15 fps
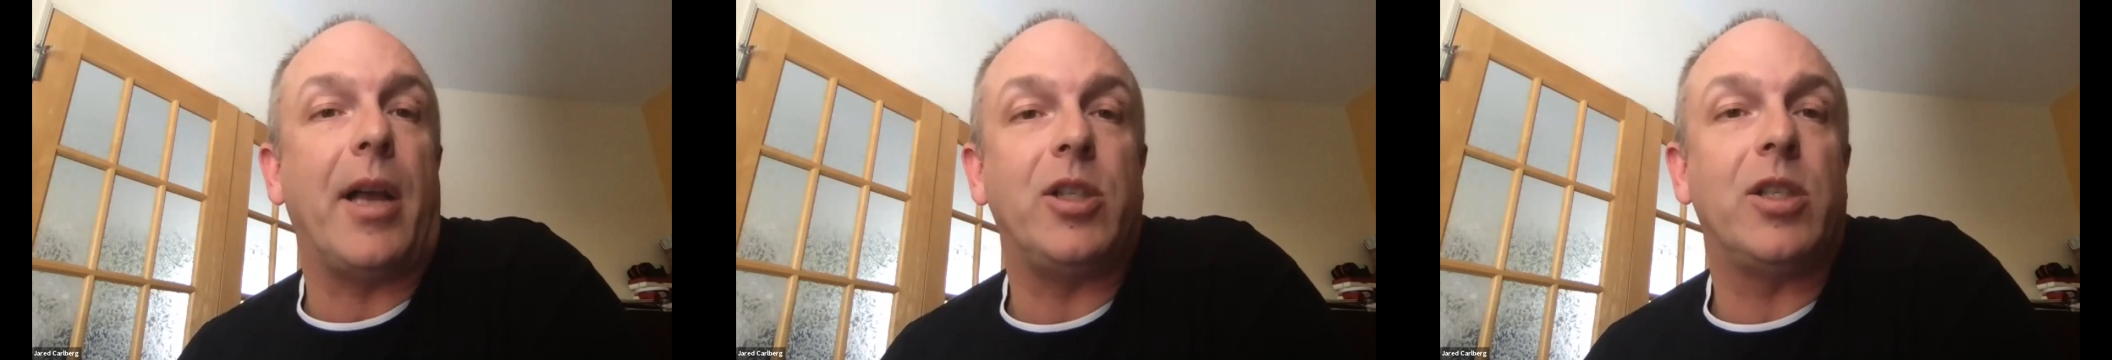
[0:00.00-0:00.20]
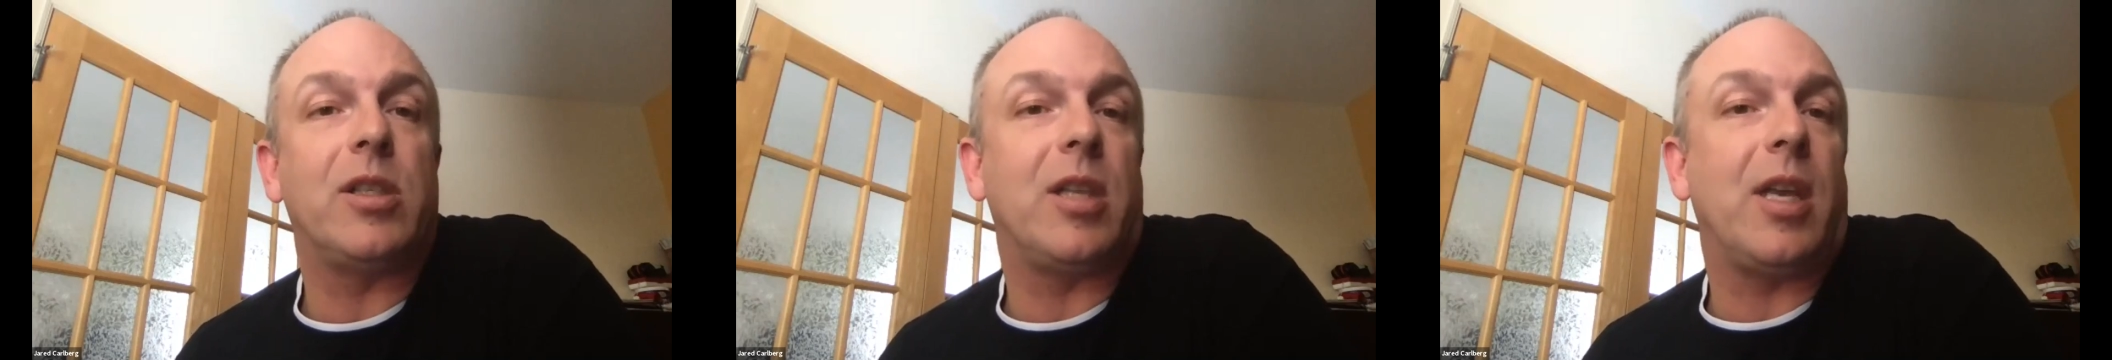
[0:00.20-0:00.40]

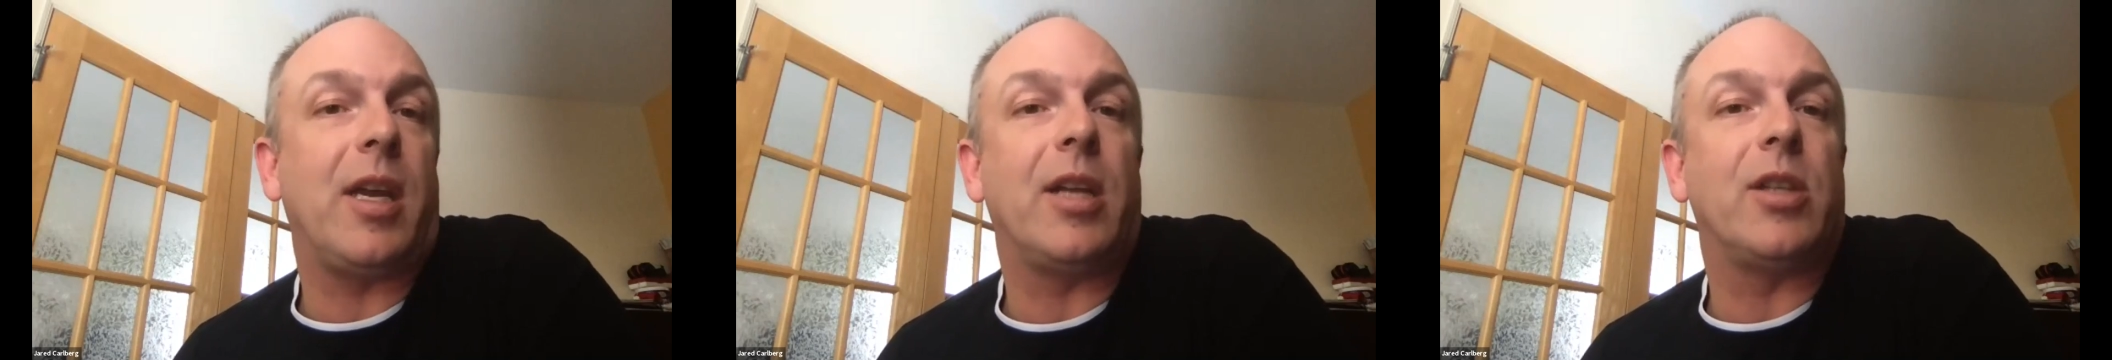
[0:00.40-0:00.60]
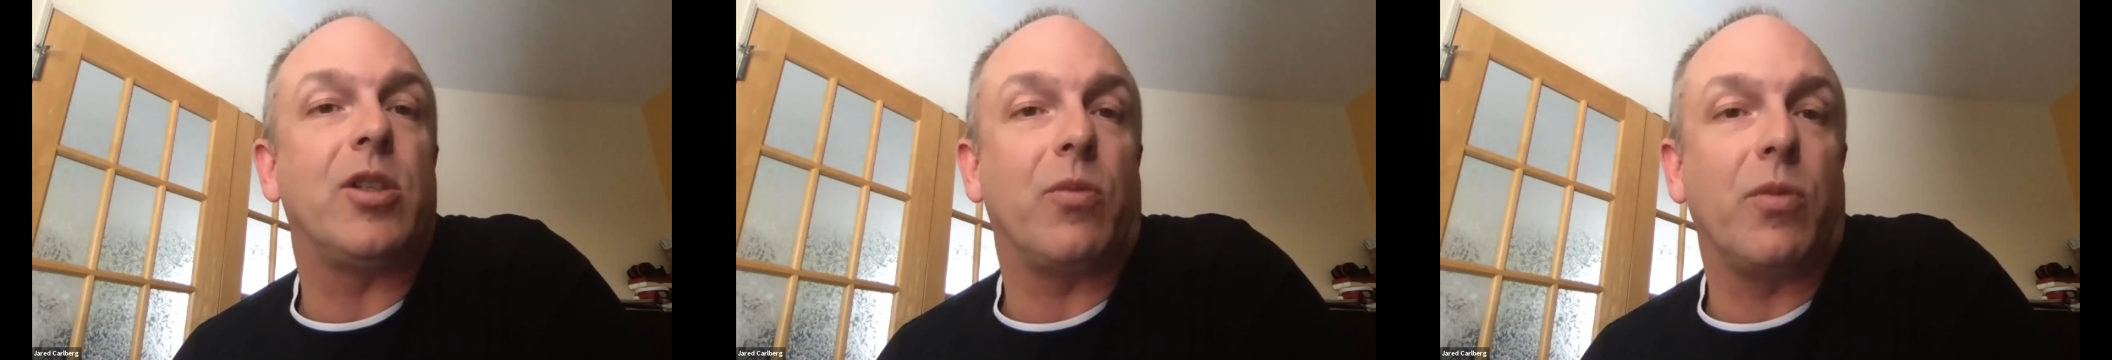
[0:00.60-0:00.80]
just think
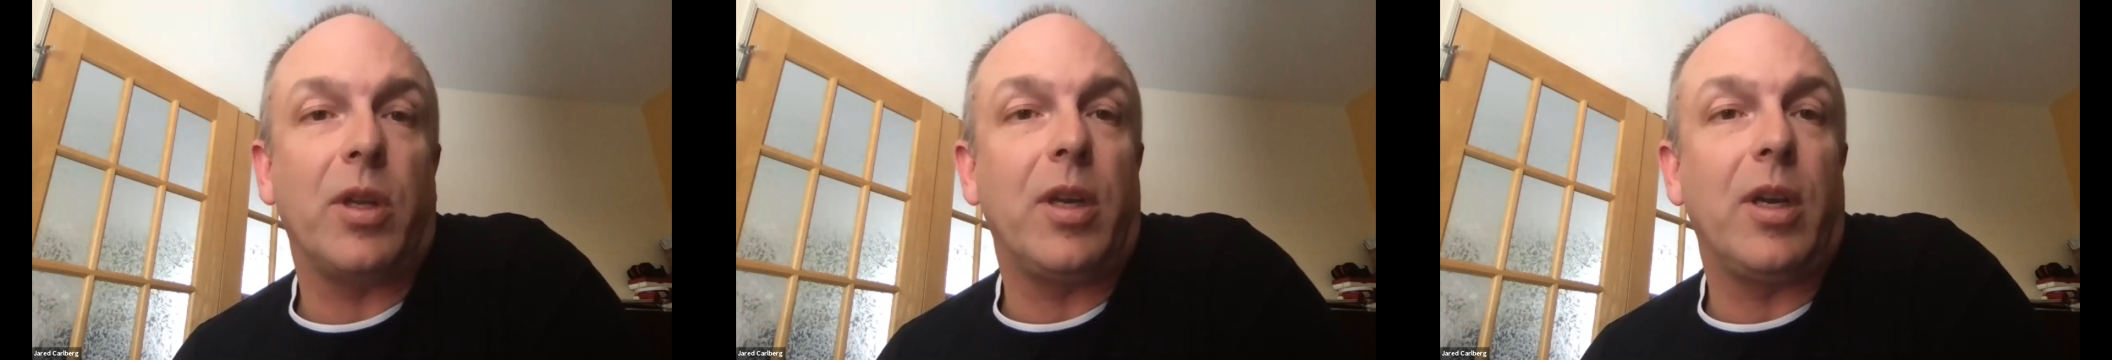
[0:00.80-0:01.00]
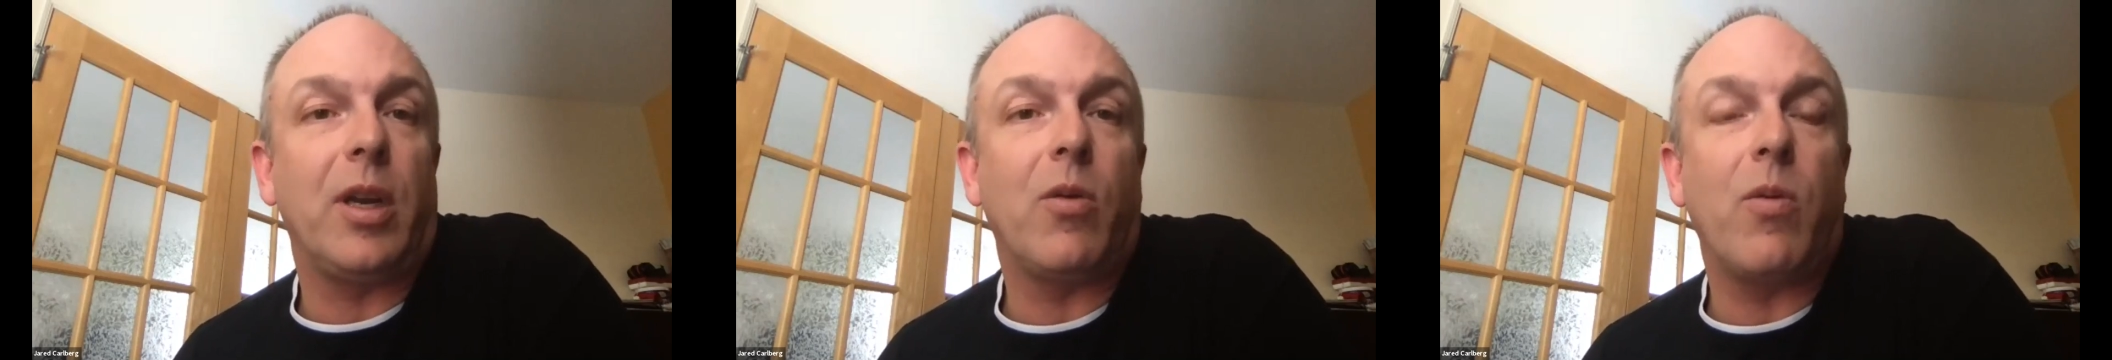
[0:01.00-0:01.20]
it's a
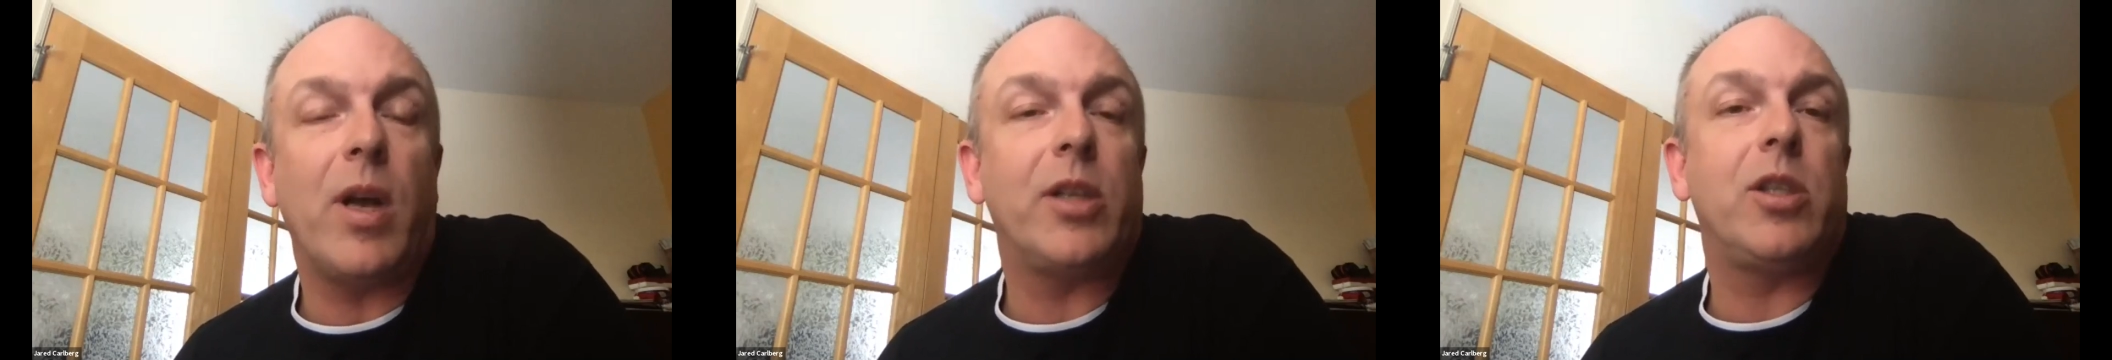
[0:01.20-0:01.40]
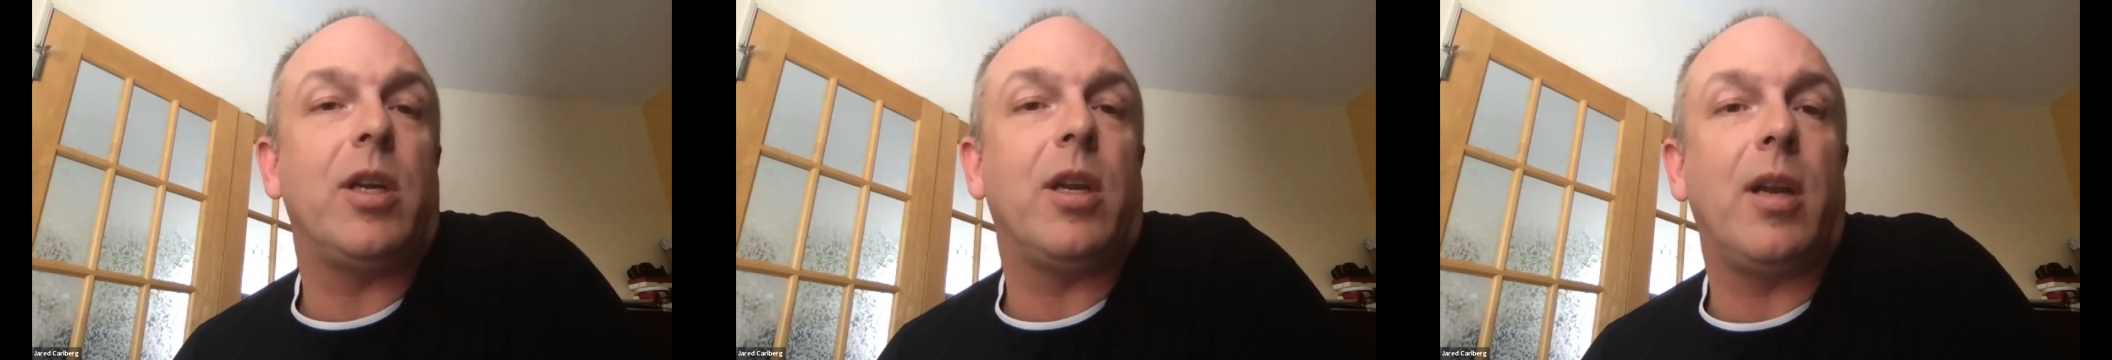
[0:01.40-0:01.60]
really good question.